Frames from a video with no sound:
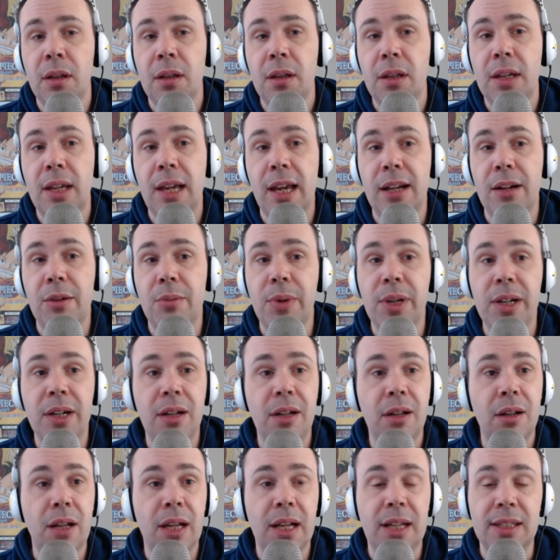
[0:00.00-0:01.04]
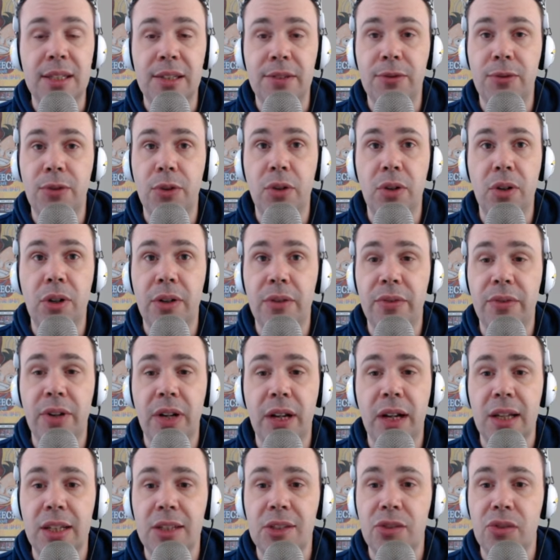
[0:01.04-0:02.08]
Katarina as a 4-of,
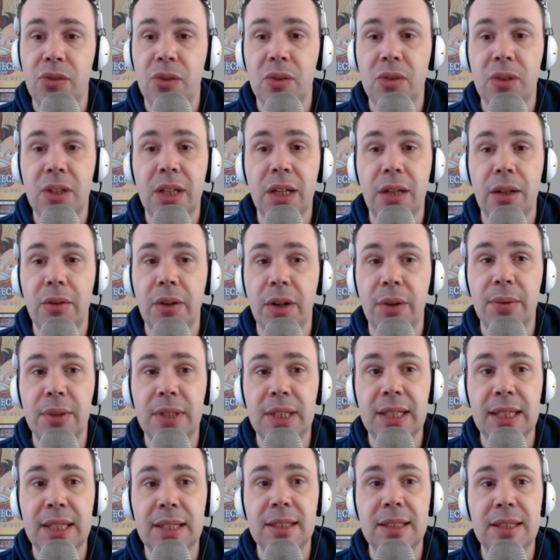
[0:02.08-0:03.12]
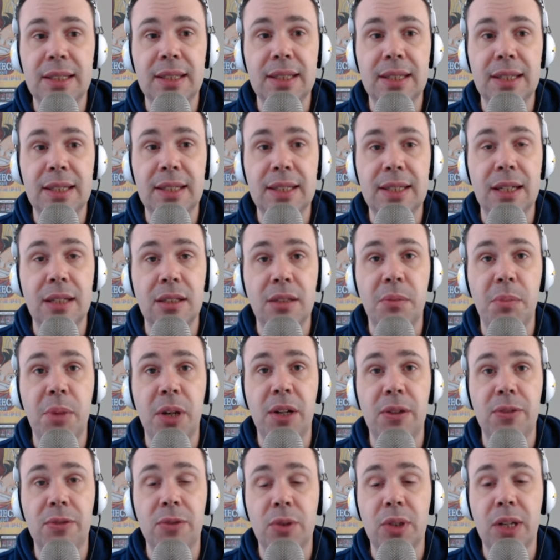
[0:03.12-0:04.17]
I strongly agree with this. This is such a
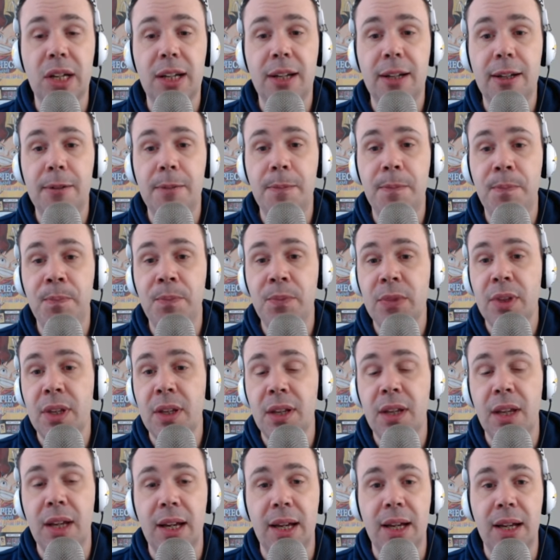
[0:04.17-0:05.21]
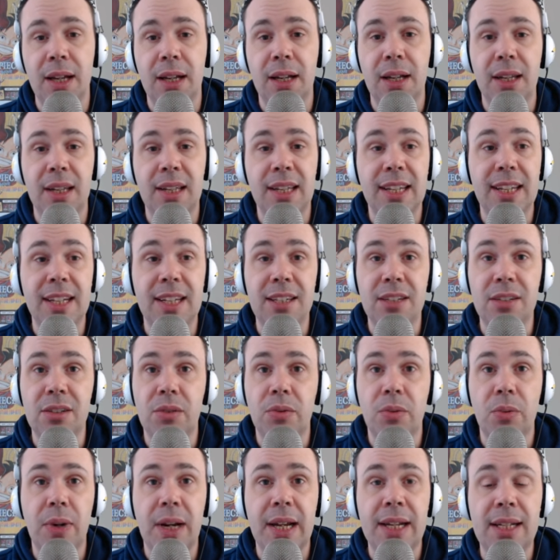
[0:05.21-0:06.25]
powerful card. It is
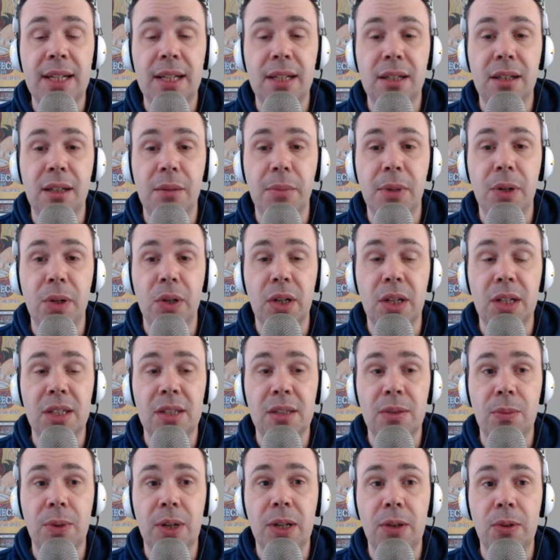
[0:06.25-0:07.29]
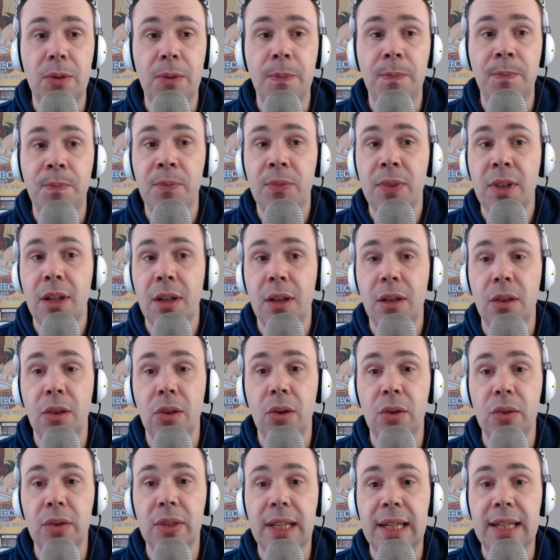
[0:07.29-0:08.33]
great in the mirror as well.
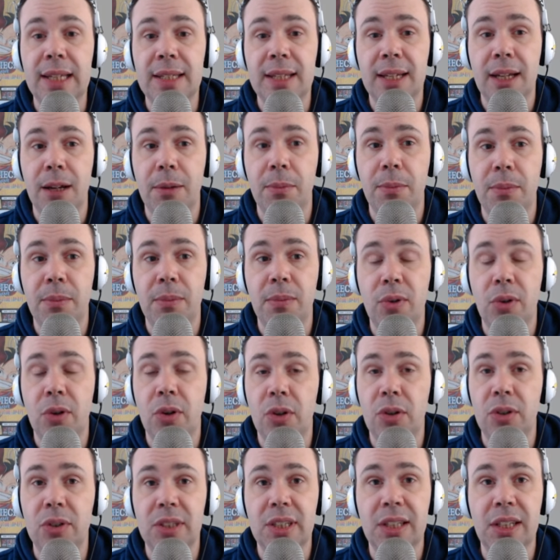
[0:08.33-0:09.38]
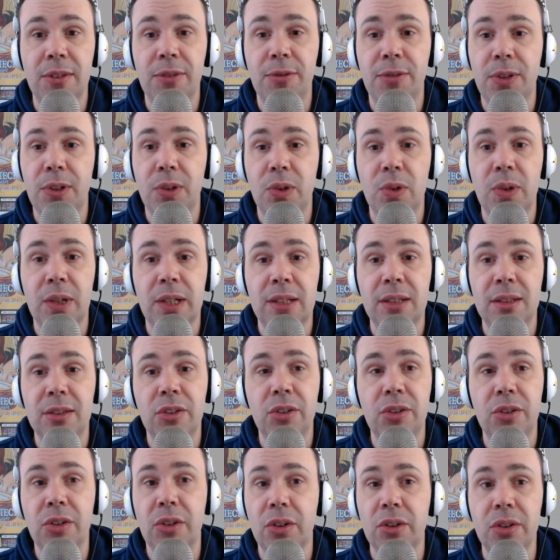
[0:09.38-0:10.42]
Load these up onto the field and
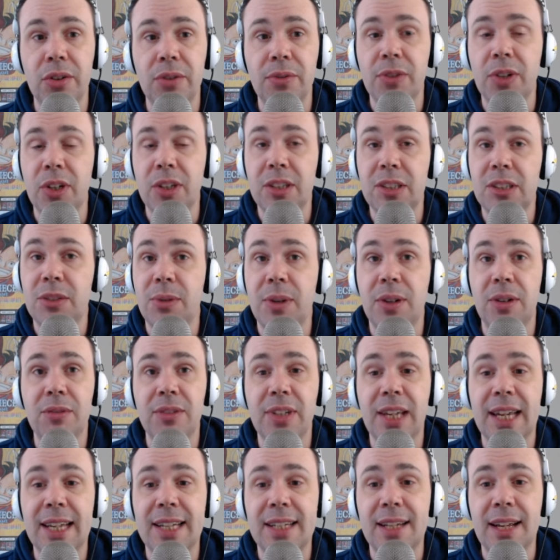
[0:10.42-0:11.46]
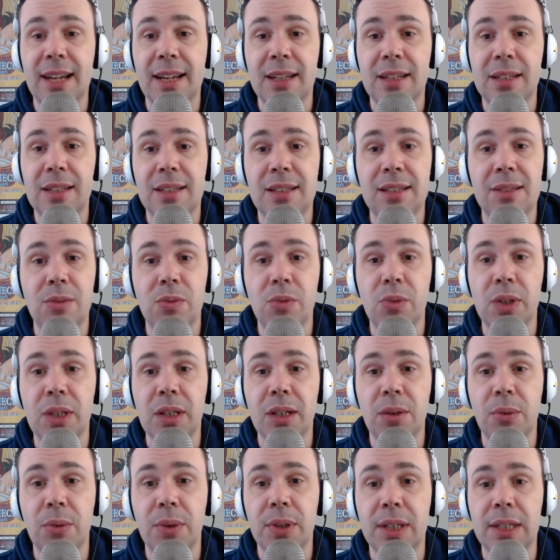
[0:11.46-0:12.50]
you've got 12k attackers.
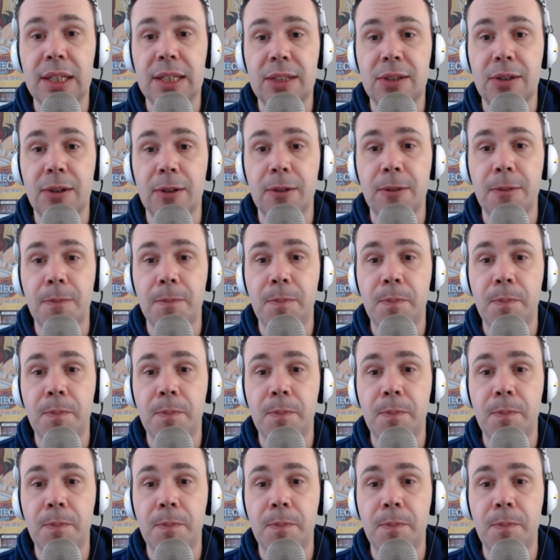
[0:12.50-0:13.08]
Really, really strong.